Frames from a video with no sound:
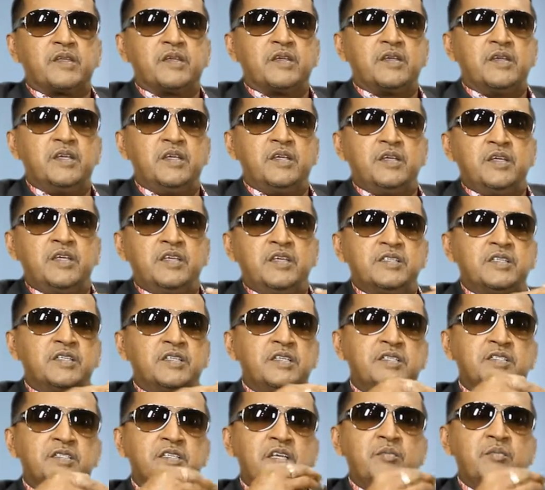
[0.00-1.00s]

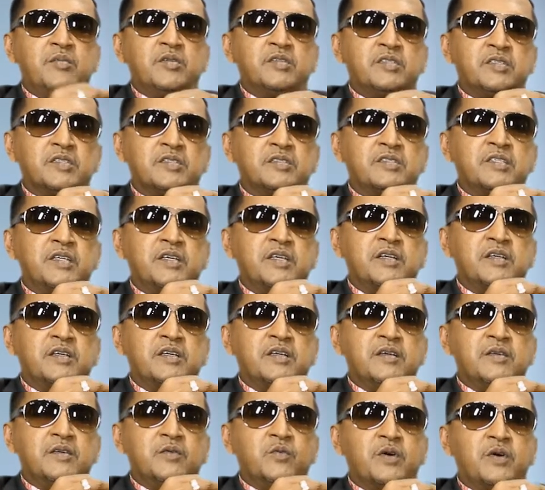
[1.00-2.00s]
He's able to take
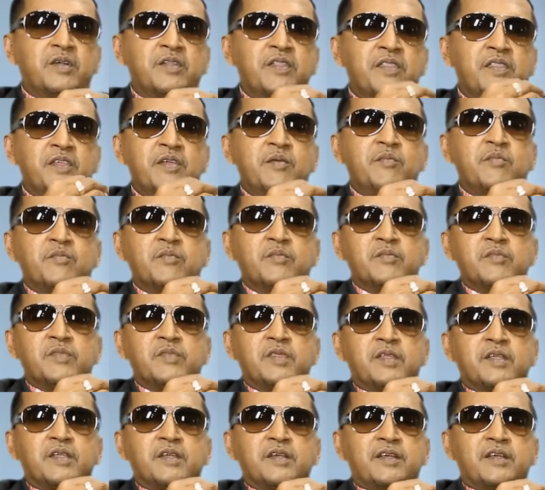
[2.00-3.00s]
one theme
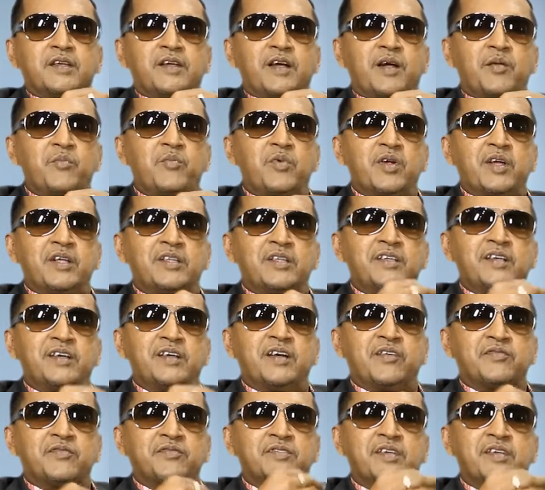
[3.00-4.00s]
and bring it year
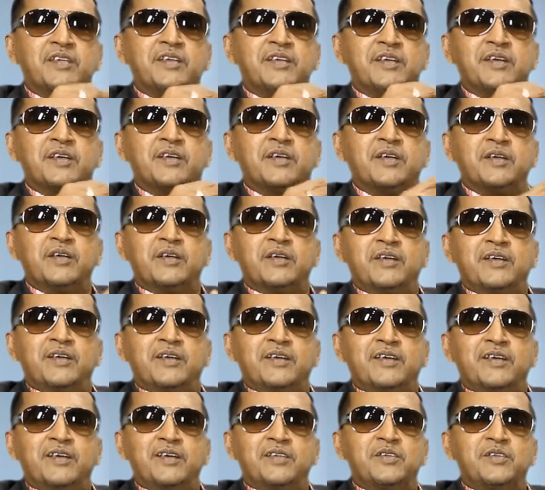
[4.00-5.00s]
after year
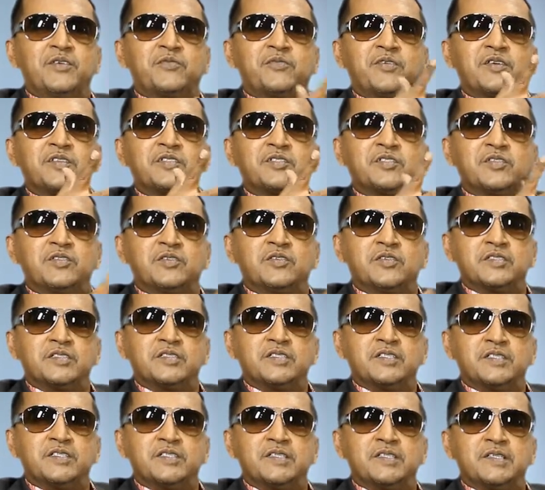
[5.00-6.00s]
in different songs,
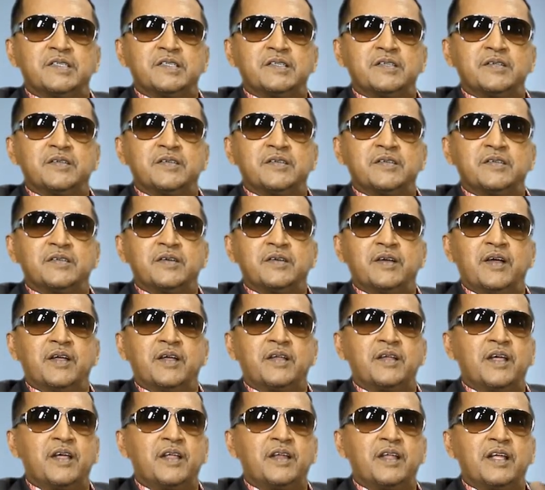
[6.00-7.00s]

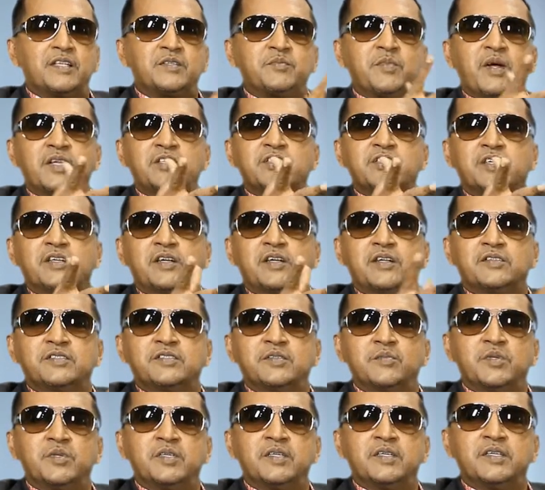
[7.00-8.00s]
and that's magical
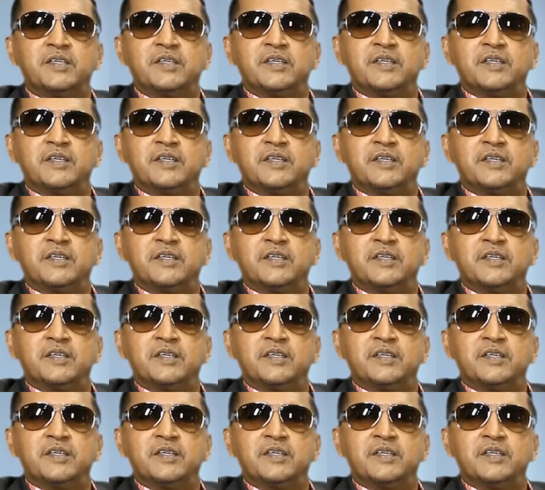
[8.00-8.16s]
to me.